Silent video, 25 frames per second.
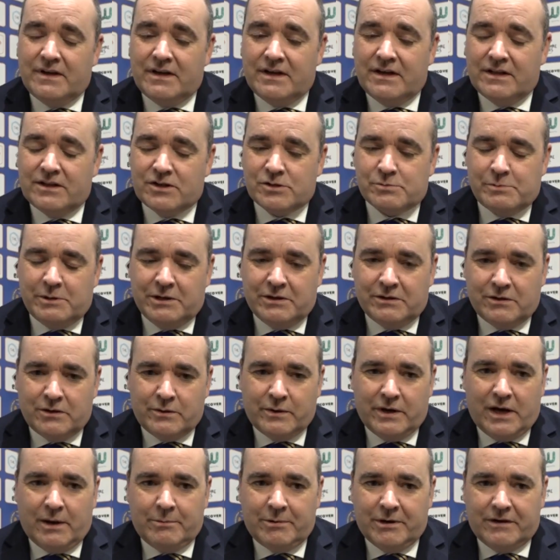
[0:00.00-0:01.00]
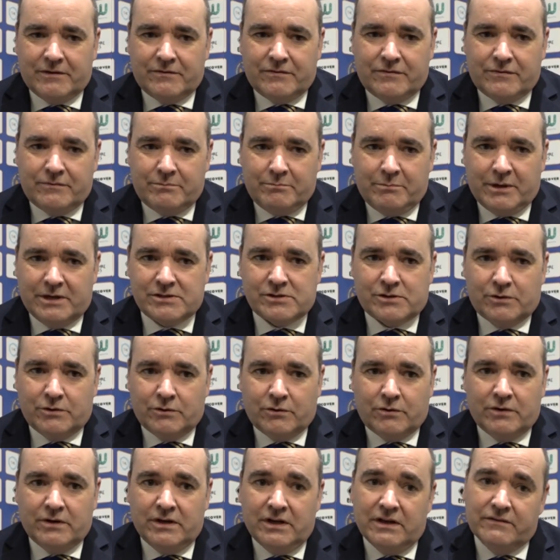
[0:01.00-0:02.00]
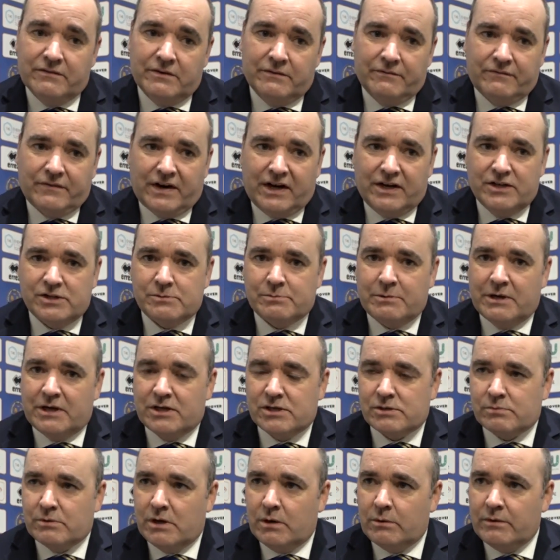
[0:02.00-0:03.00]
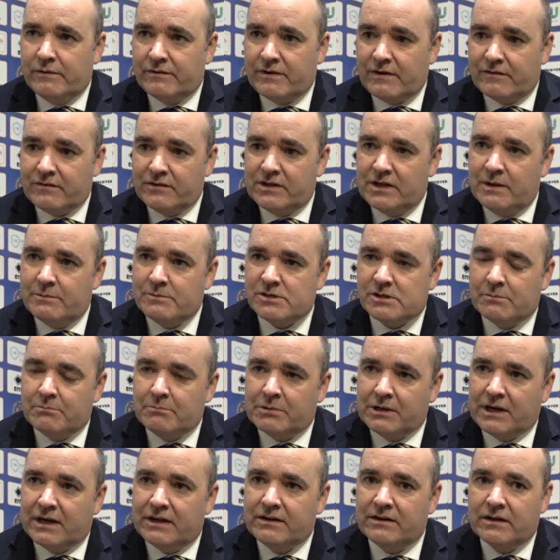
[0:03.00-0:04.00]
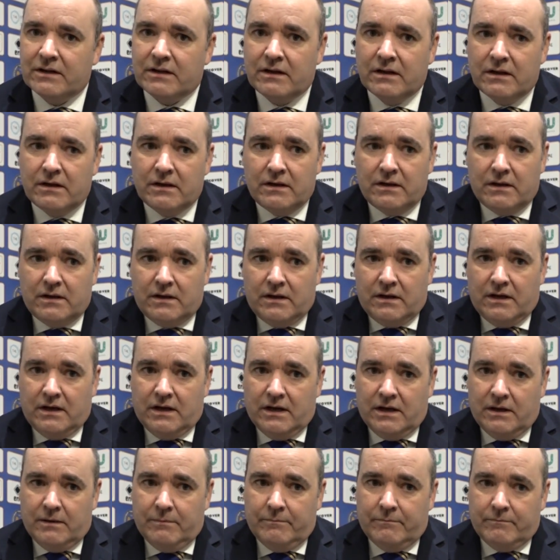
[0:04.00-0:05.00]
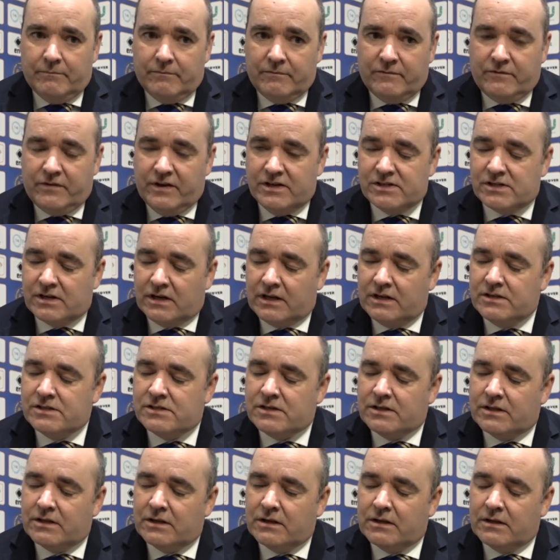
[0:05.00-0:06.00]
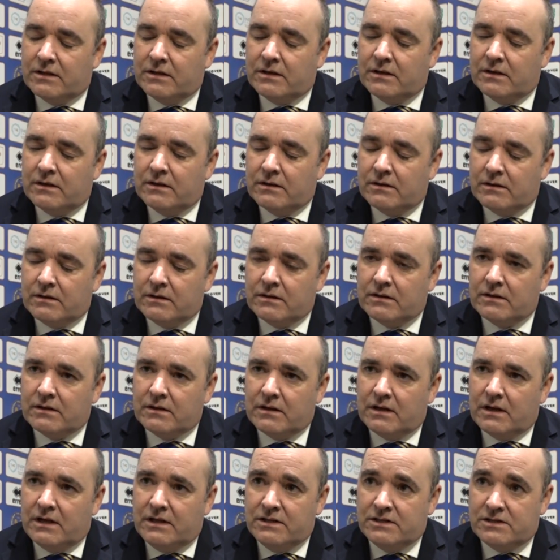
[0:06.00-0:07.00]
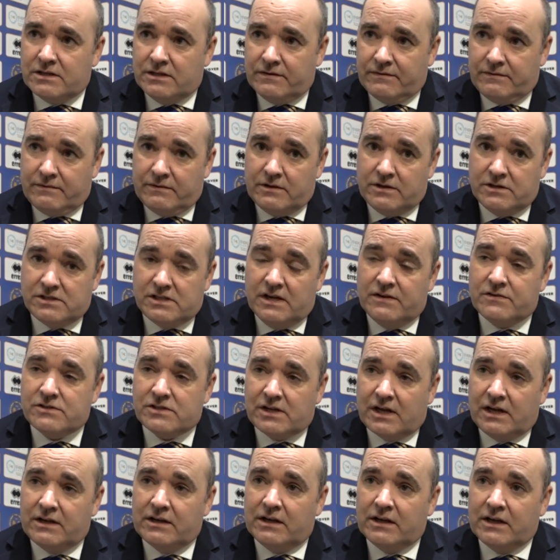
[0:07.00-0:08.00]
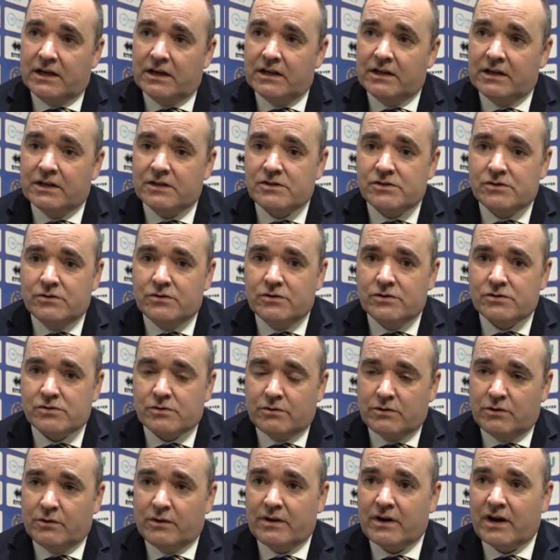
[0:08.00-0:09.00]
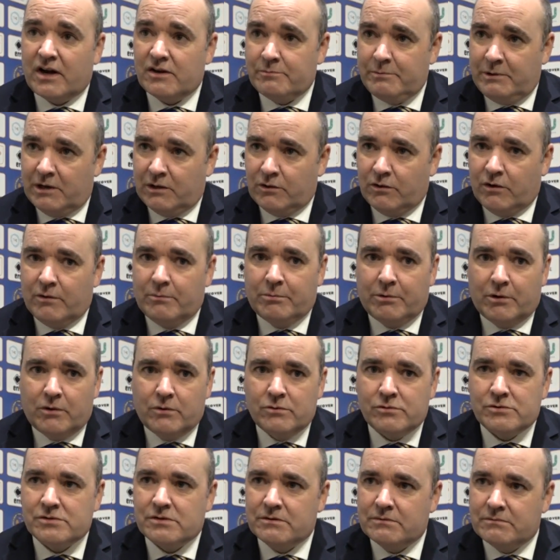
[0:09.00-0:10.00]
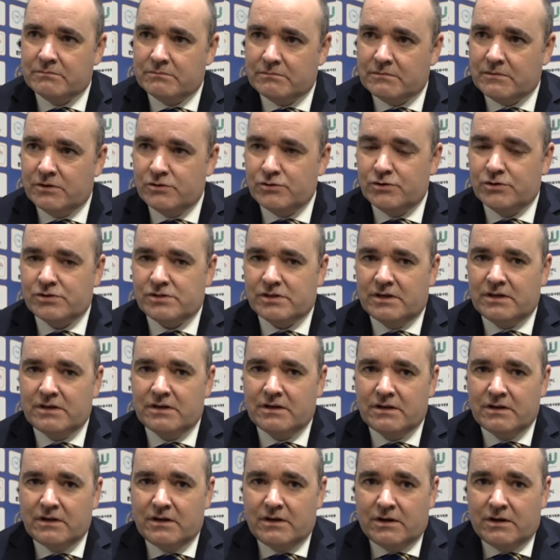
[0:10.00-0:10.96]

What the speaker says: Yeah, there's been quite a bit of bits going on, and even Fansbit as well. We've given them some branding facing into the safe standing area too. So, you know, there have been a lot of balls and, as you say,